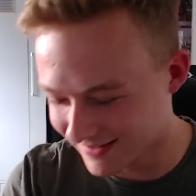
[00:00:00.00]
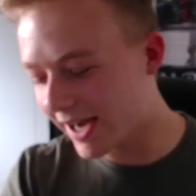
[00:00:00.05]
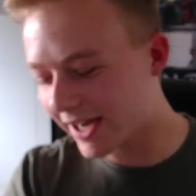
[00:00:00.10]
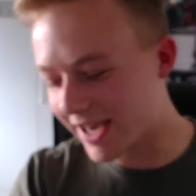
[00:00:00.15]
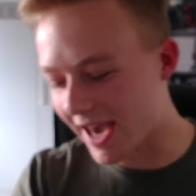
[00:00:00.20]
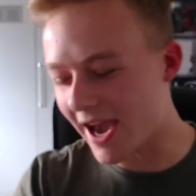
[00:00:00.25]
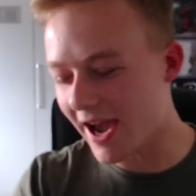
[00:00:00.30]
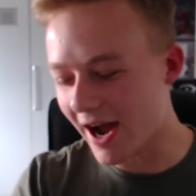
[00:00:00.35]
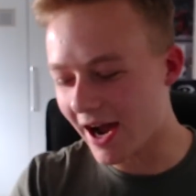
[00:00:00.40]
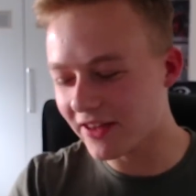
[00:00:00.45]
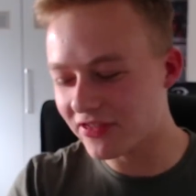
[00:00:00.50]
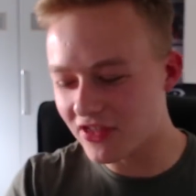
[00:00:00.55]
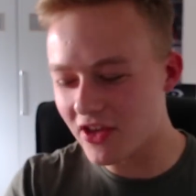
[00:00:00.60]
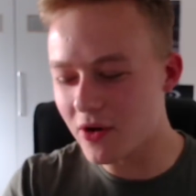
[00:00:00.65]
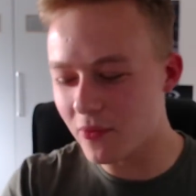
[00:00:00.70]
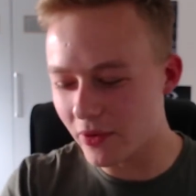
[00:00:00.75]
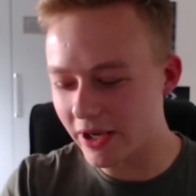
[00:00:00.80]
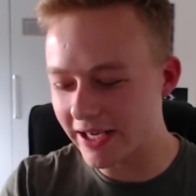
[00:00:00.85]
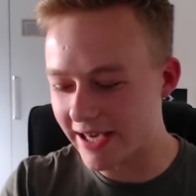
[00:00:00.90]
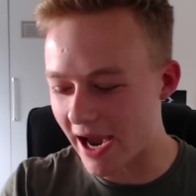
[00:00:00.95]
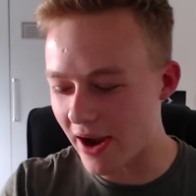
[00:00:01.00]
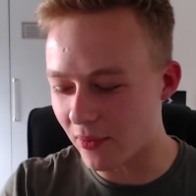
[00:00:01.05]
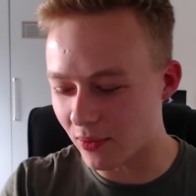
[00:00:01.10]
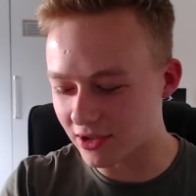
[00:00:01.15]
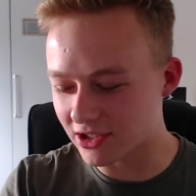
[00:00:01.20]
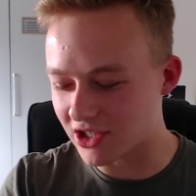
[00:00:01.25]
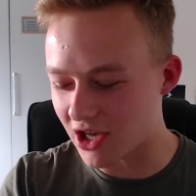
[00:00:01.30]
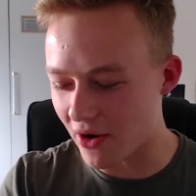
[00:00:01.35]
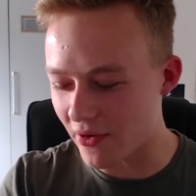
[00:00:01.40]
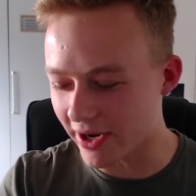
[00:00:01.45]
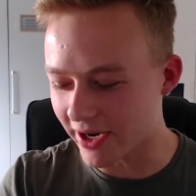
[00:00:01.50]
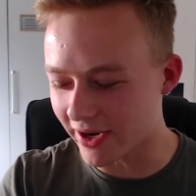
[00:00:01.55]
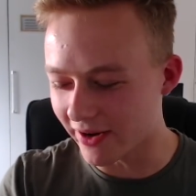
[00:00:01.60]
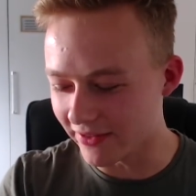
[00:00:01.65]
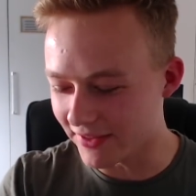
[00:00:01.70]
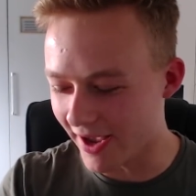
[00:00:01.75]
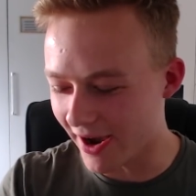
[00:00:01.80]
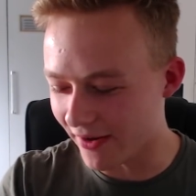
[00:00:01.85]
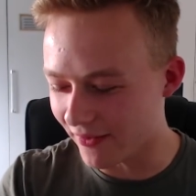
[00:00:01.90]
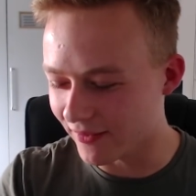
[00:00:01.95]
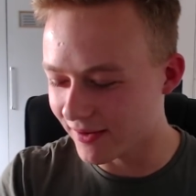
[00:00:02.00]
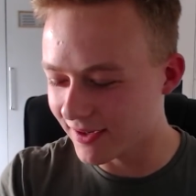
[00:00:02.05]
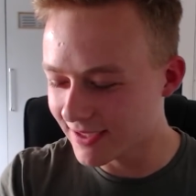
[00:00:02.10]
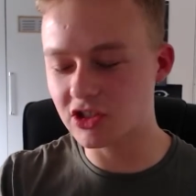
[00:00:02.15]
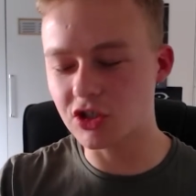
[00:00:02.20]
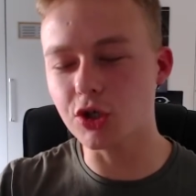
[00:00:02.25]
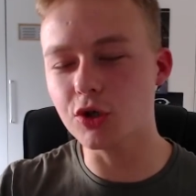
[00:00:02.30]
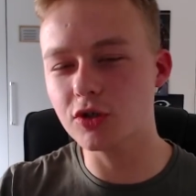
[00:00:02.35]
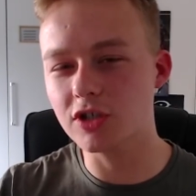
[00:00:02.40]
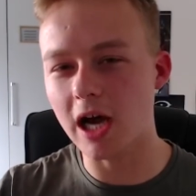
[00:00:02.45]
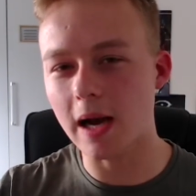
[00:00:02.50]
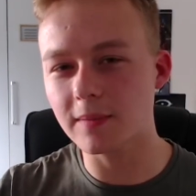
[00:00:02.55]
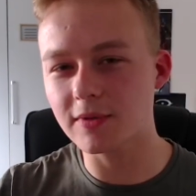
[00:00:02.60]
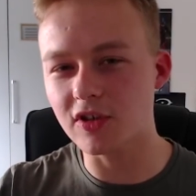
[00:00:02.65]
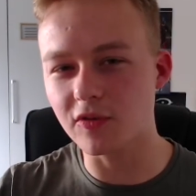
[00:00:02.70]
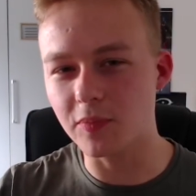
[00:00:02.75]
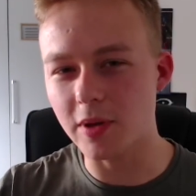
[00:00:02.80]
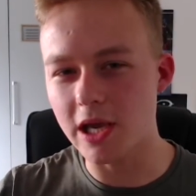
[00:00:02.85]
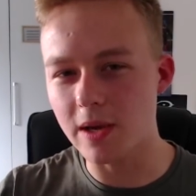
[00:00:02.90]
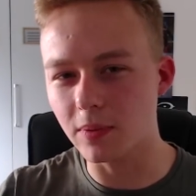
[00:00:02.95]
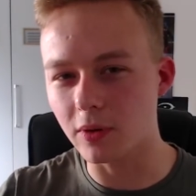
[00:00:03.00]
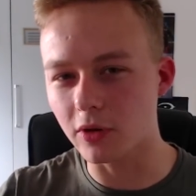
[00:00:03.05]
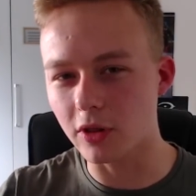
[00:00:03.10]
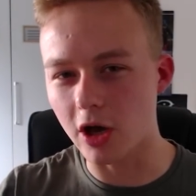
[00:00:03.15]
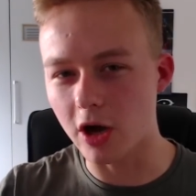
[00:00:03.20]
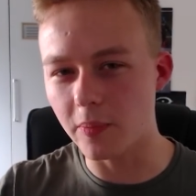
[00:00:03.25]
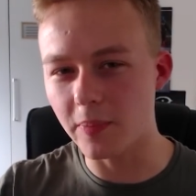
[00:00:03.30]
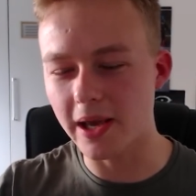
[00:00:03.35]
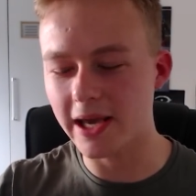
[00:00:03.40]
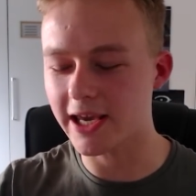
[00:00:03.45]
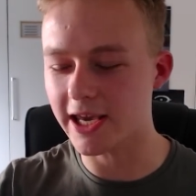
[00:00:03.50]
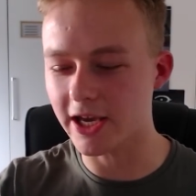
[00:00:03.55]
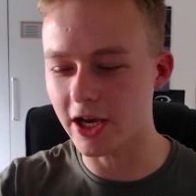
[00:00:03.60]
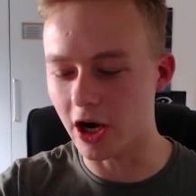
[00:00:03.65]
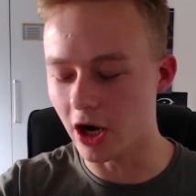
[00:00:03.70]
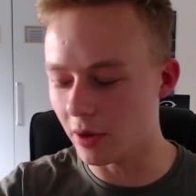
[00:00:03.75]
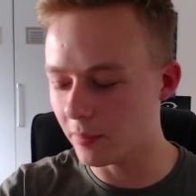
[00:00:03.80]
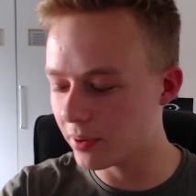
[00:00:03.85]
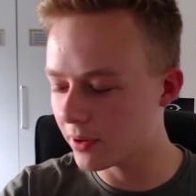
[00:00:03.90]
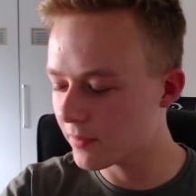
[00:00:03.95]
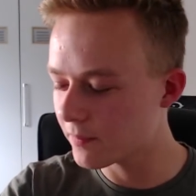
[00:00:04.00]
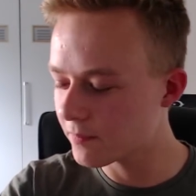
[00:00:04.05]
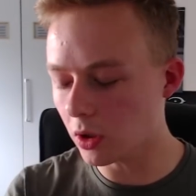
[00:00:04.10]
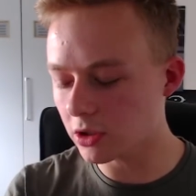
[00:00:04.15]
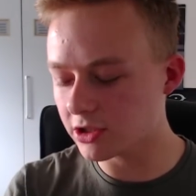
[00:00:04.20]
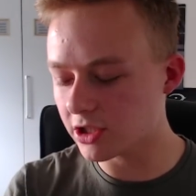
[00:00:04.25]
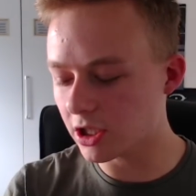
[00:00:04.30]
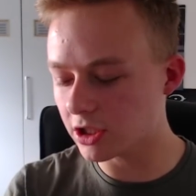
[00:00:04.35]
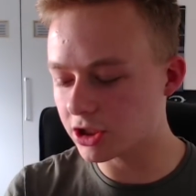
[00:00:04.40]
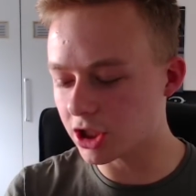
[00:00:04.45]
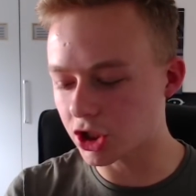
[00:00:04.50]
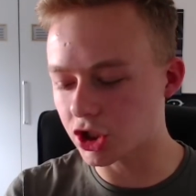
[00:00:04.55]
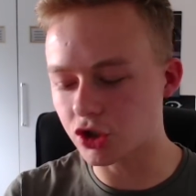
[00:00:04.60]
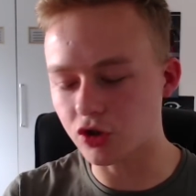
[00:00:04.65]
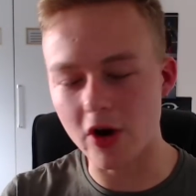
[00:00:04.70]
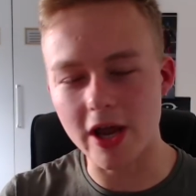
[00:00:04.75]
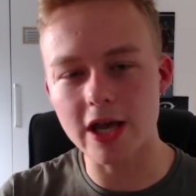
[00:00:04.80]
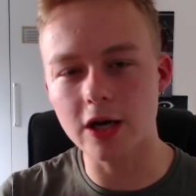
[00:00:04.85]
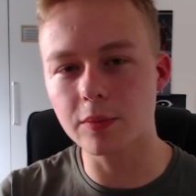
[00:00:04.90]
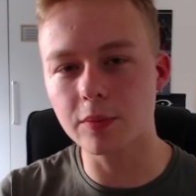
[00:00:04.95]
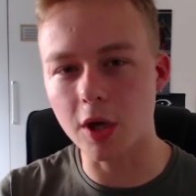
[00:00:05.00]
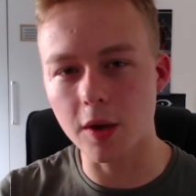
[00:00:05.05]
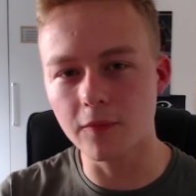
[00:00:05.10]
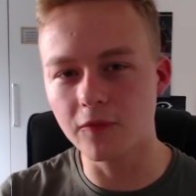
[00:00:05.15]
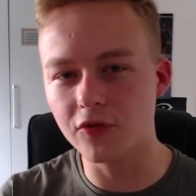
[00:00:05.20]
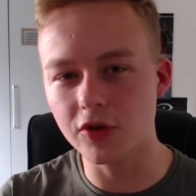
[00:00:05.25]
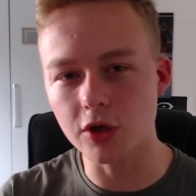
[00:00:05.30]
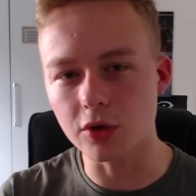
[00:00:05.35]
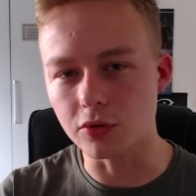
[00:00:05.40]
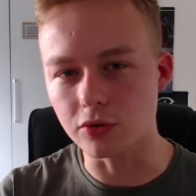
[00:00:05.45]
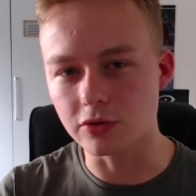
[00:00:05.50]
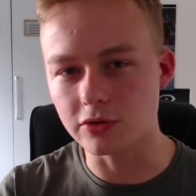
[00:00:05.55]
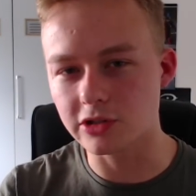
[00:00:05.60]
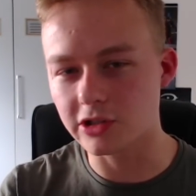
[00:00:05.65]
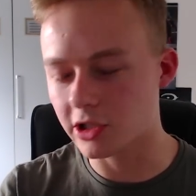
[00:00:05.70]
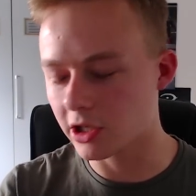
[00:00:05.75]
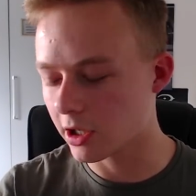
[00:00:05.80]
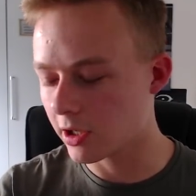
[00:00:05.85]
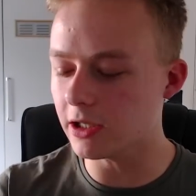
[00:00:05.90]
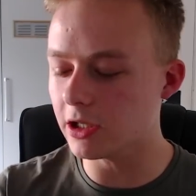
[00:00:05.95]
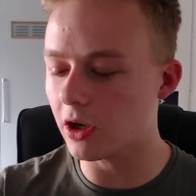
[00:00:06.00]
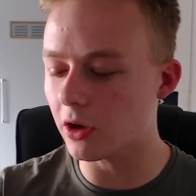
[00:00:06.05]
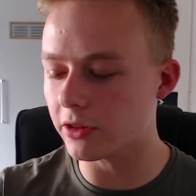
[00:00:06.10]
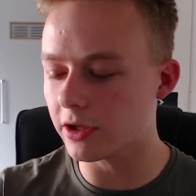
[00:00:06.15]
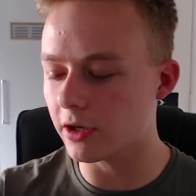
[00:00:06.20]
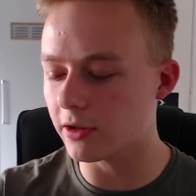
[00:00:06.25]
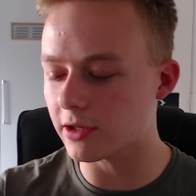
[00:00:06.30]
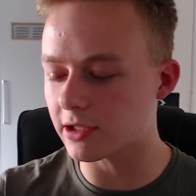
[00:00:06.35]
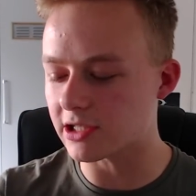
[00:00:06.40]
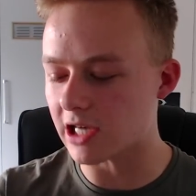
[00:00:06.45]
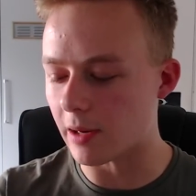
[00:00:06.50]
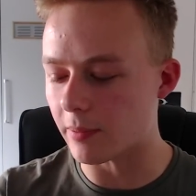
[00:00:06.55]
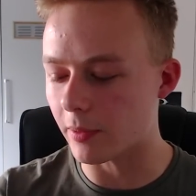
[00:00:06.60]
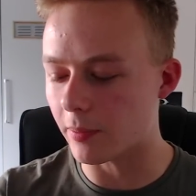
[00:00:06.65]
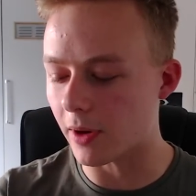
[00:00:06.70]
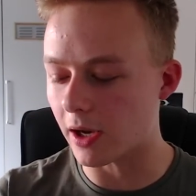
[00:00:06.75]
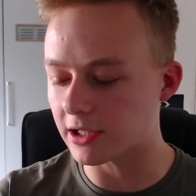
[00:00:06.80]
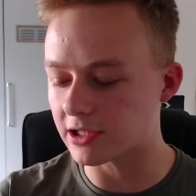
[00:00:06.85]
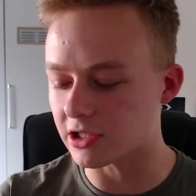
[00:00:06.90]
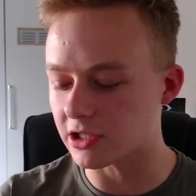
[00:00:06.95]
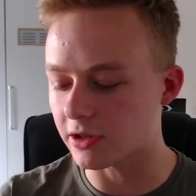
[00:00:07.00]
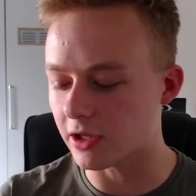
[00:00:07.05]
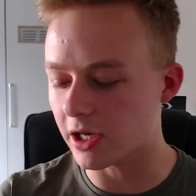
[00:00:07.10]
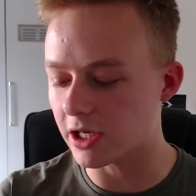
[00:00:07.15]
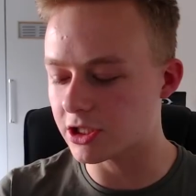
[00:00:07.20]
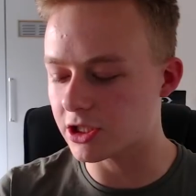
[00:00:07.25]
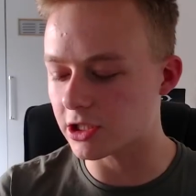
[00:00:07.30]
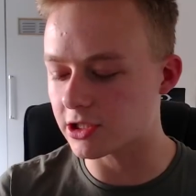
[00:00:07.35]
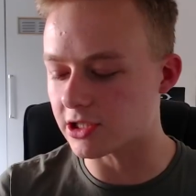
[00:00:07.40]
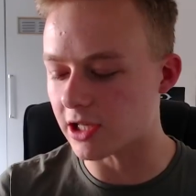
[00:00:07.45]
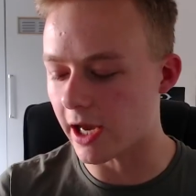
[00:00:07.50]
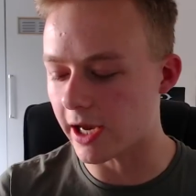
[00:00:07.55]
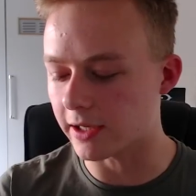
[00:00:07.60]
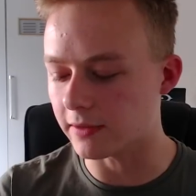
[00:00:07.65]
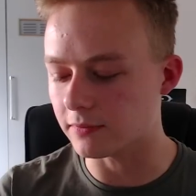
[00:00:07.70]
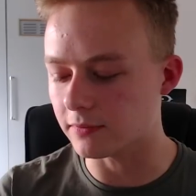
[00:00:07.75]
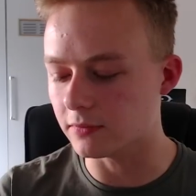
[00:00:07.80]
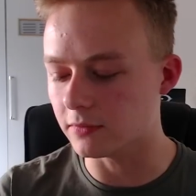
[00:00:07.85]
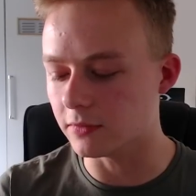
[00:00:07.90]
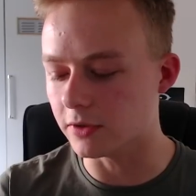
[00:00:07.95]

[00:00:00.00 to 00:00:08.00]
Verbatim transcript: Okay, I think we get what's going on now. There's two types of people that are picking up. The ones that are just straight up confused. And then you got the other type of person that is just like,